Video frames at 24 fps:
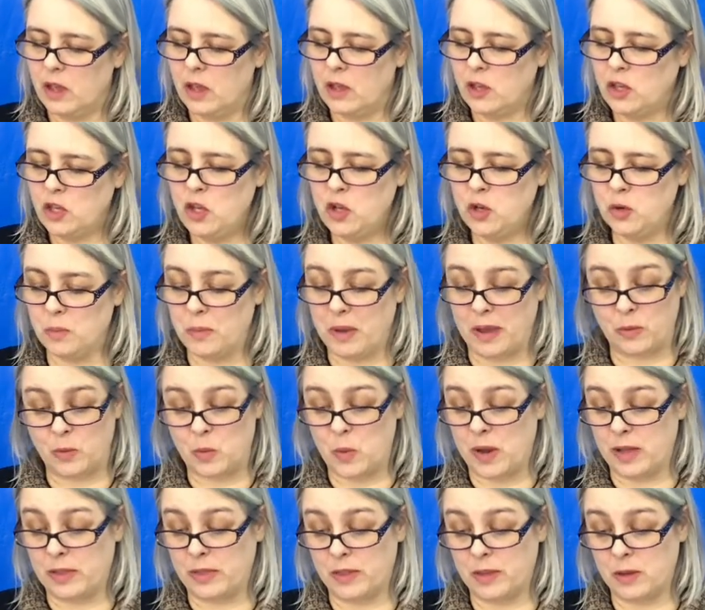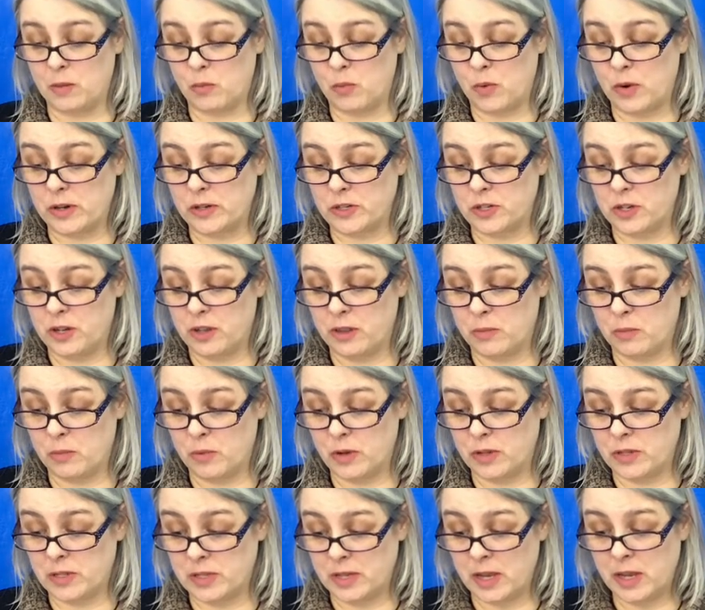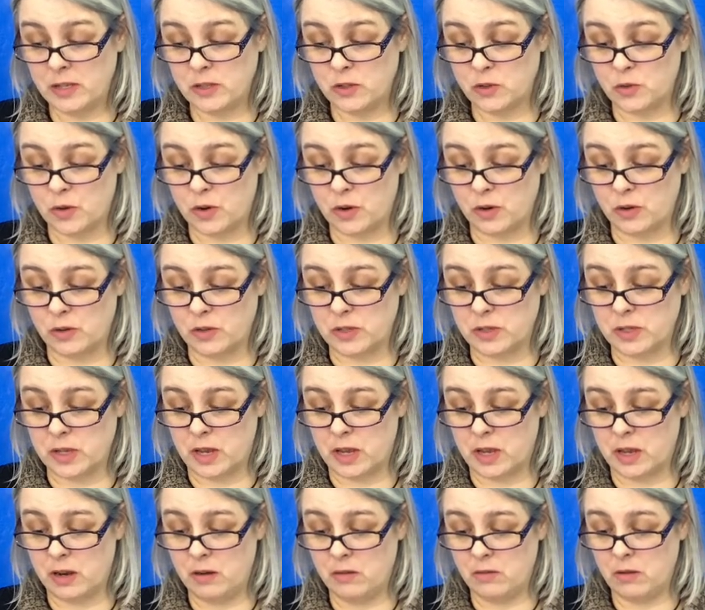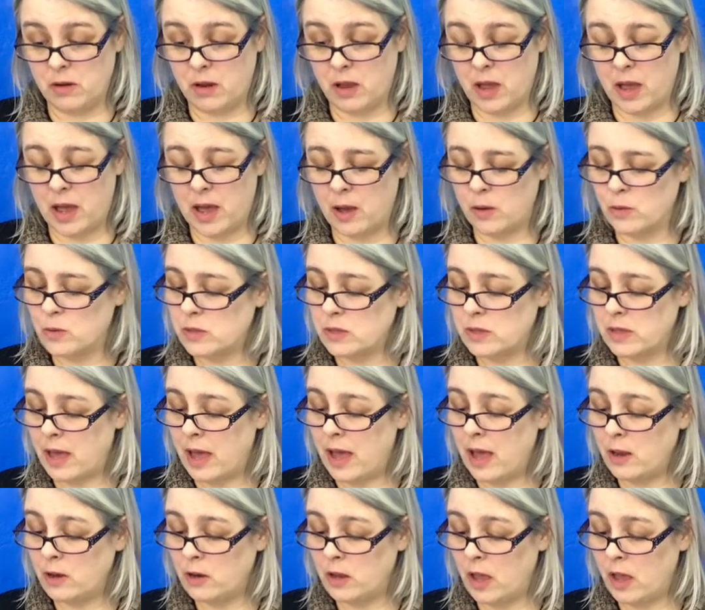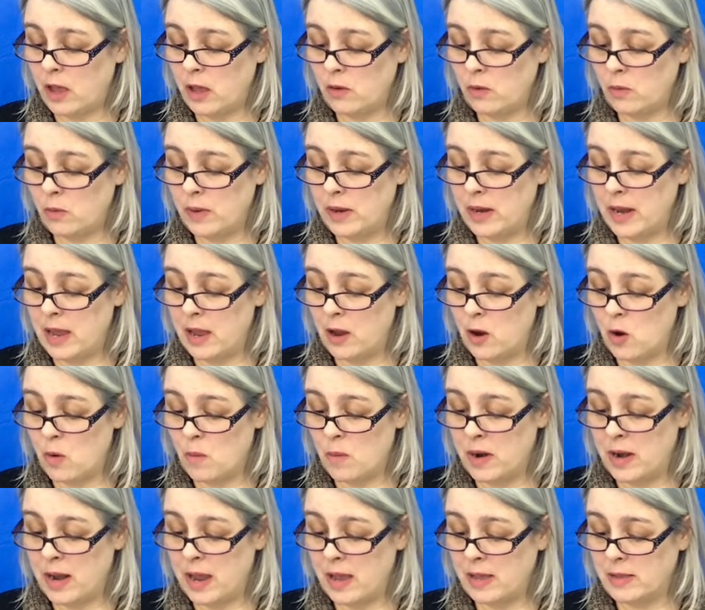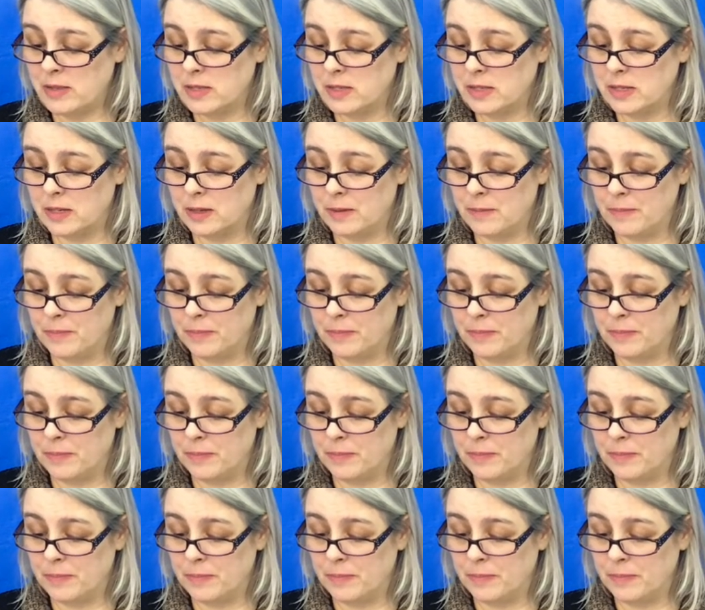You made quite the impression on the princess, Traherne said. How's that? Erwin asked.